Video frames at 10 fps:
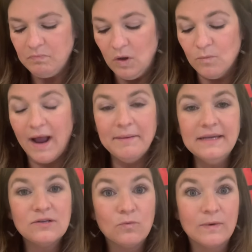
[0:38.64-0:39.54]
Rhyming
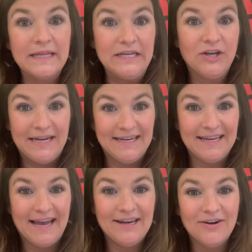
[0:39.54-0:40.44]
is a really good
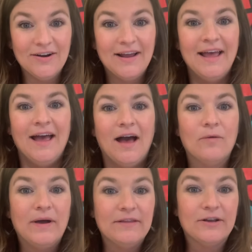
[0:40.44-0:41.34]
indicator on
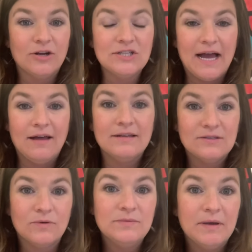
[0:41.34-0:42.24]
whether your child is
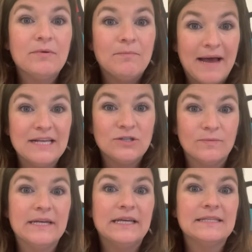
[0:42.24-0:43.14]
going to be able to master
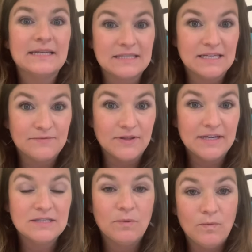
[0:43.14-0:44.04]
reading successfully.
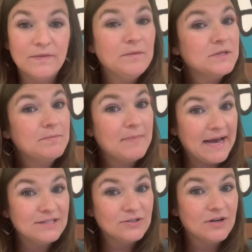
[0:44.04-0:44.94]
So we want them to
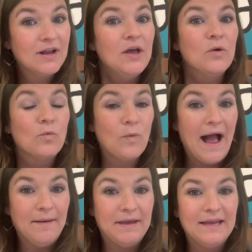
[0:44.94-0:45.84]
master
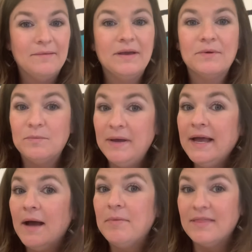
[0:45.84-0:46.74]
rhyming and be able to pick
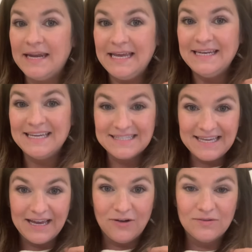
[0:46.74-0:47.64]
up on that ending
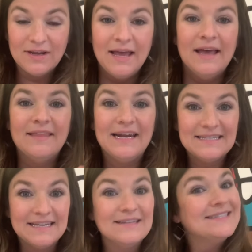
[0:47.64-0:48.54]
sound, that it
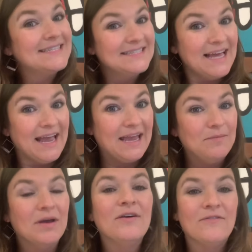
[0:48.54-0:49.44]
sounds the
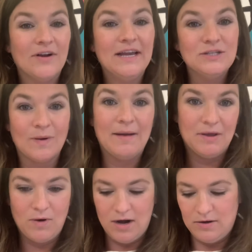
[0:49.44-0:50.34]
same for each
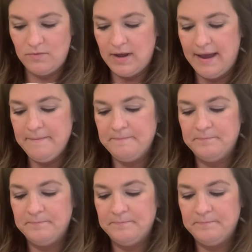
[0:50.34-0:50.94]
rhyming word, okay?